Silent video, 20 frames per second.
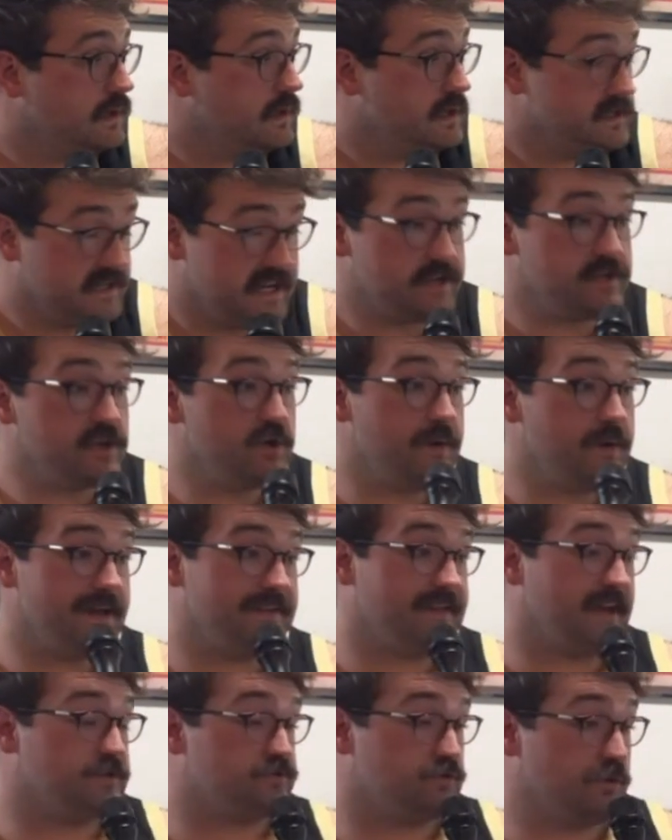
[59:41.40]
Didn't do
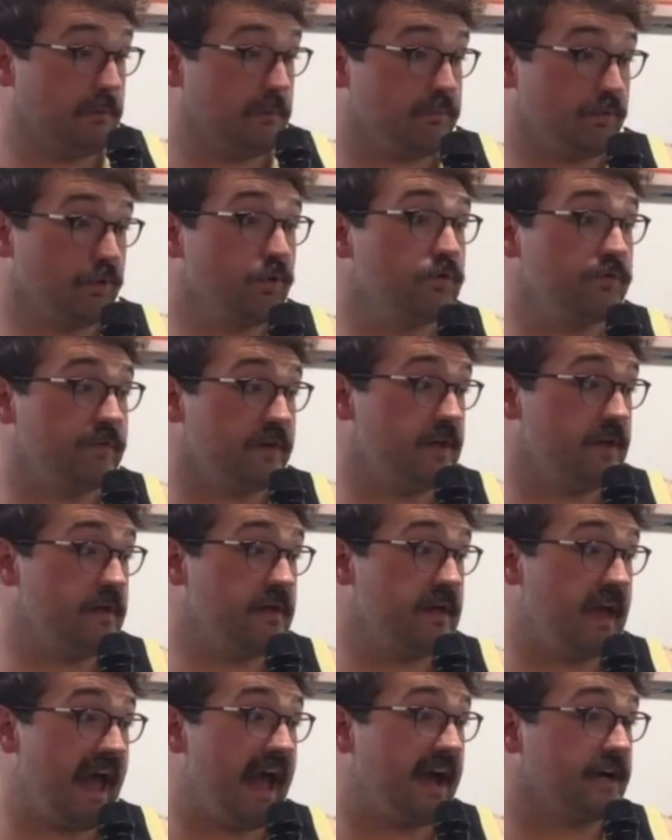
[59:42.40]
anything to improve it.
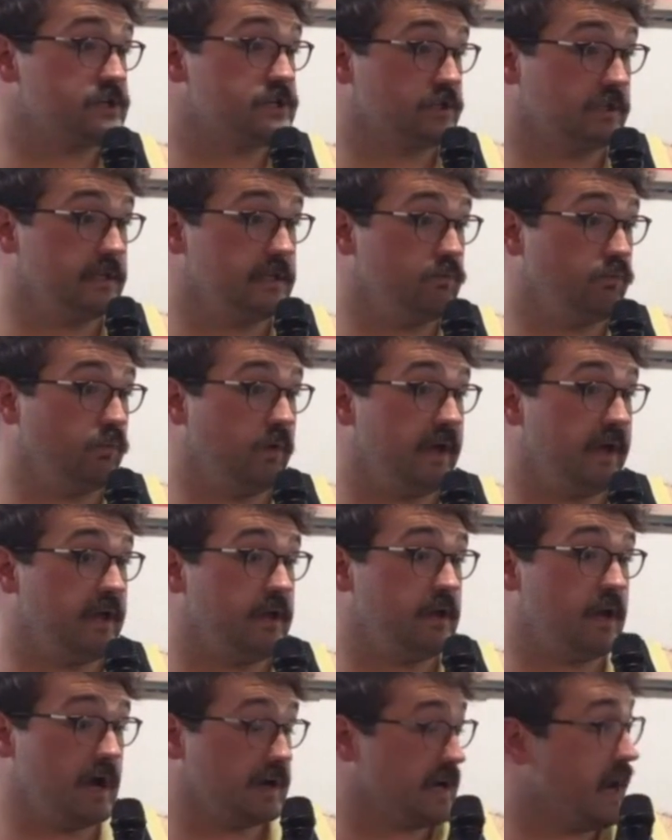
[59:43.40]
Actually
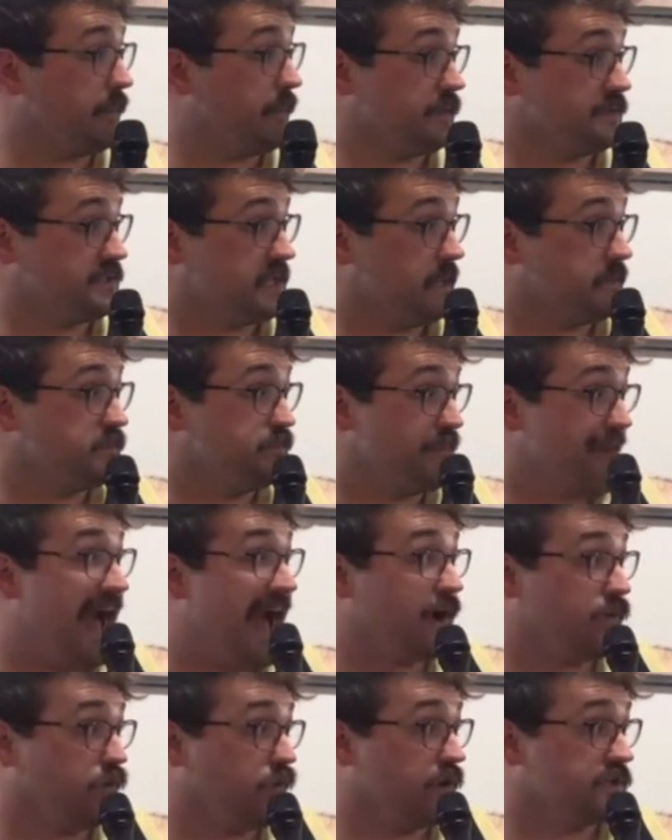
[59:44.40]
went a couple steps
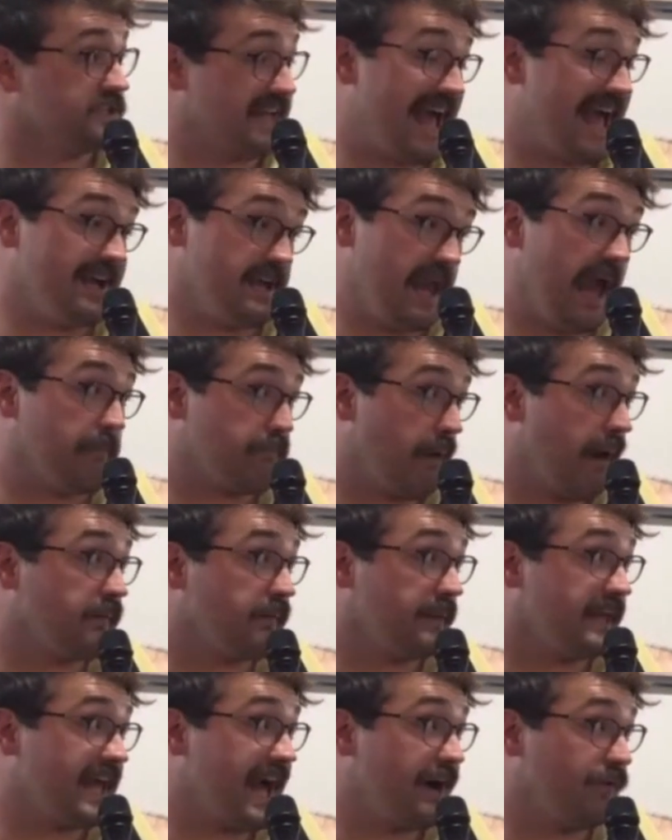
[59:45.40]
backwards.
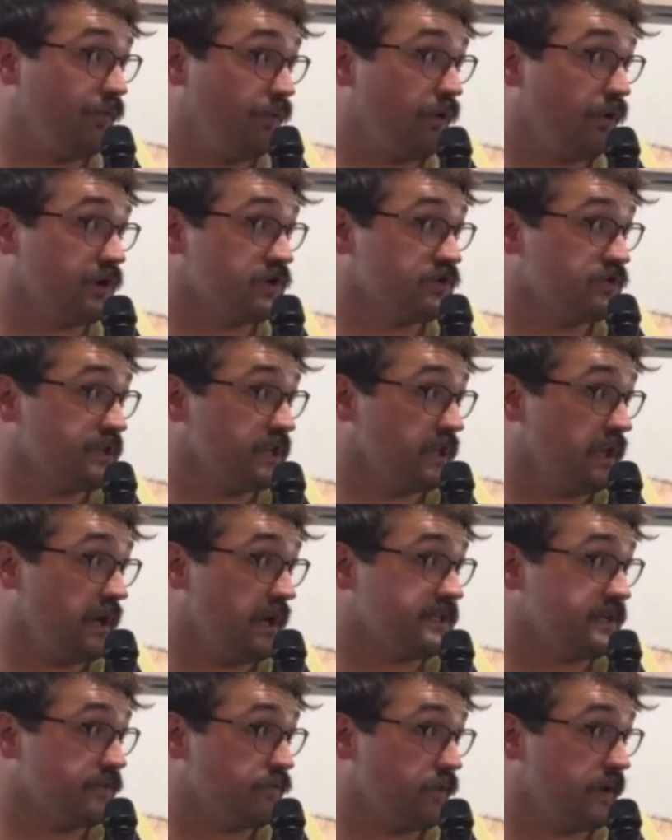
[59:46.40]
Probably got worse with the
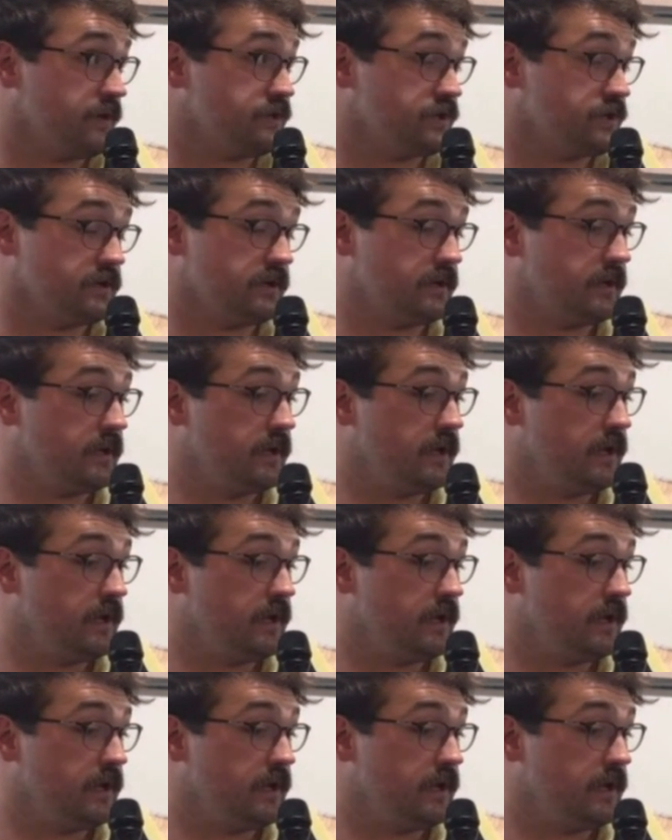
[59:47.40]
loss of Richard.